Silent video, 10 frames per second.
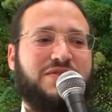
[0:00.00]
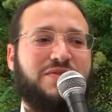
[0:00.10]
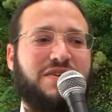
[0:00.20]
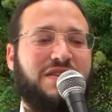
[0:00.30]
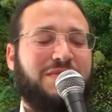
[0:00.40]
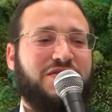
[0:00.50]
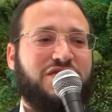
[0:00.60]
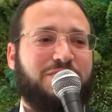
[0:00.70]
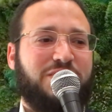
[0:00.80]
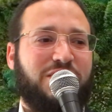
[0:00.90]
You learn from that
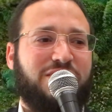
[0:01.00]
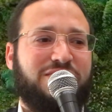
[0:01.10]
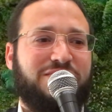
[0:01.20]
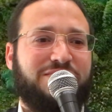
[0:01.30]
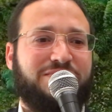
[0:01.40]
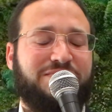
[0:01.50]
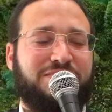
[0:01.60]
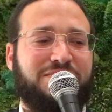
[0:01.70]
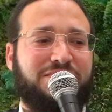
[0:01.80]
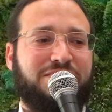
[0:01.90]
story, the Baal Shem
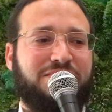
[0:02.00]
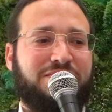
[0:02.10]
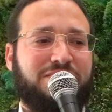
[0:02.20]
Tov,